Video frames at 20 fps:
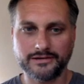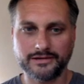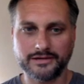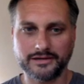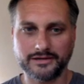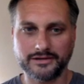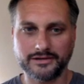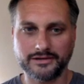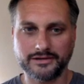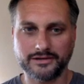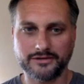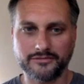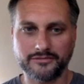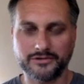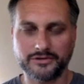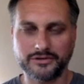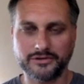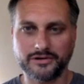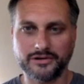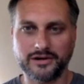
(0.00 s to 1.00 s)
that the
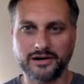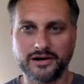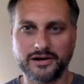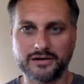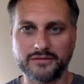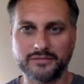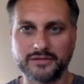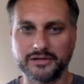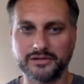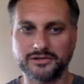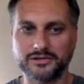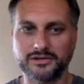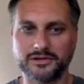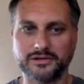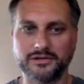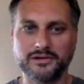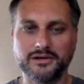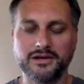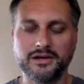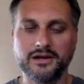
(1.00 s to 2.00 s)
virtual arm and the
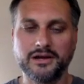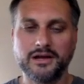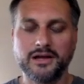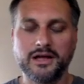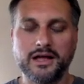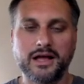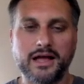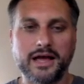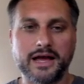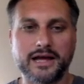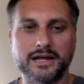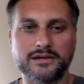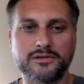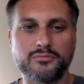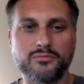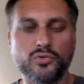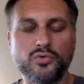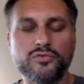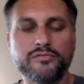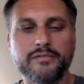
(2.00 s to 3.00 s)
hand
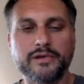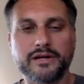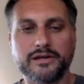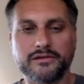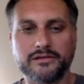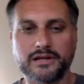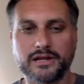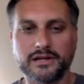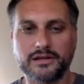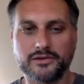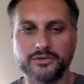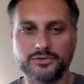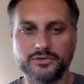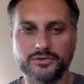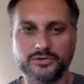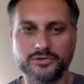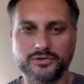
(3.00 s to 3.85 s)
movement is then used to